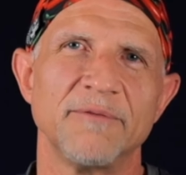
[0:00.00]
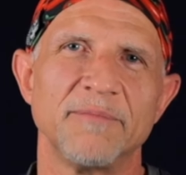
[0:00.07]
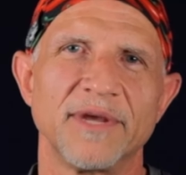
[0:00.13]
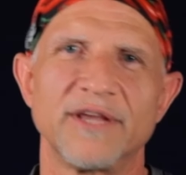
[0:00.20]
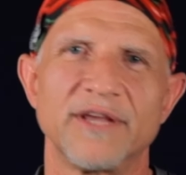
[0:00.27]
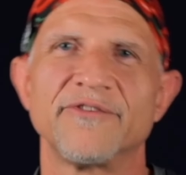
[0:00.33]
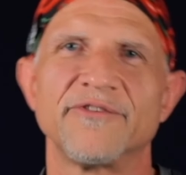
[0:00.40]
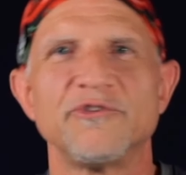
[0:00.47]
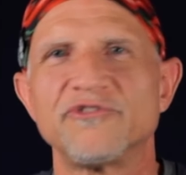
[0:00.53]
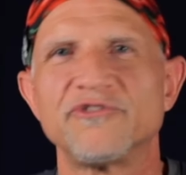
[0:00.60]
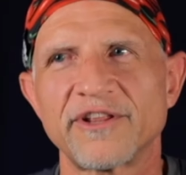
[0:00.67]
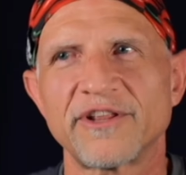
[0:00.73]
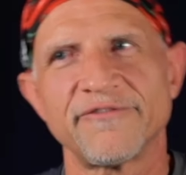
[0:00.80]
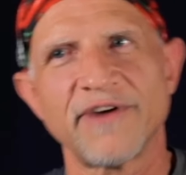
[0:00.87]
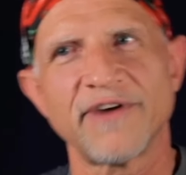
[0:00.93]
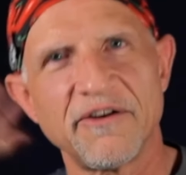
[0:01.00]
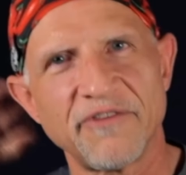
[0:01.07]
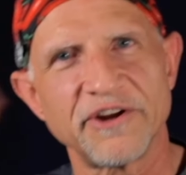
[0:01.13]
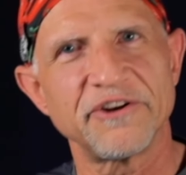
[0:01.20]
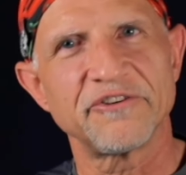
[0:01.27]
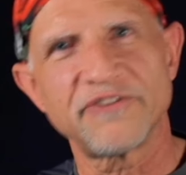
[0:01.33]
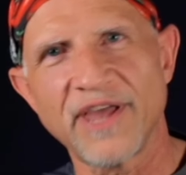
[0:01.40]
Because if you shut the valve on
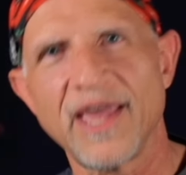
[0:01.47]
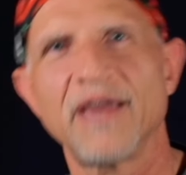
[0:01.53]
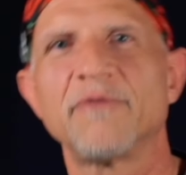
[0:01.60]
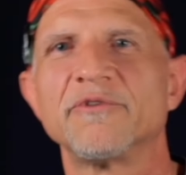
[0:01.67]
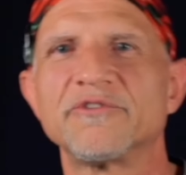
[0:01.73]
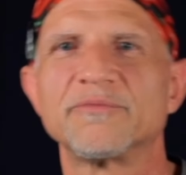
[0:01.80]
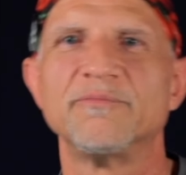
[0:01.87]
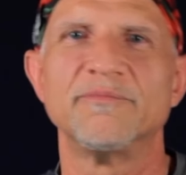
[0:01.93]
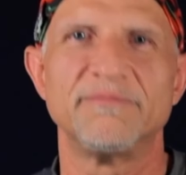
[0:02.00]
your tank, which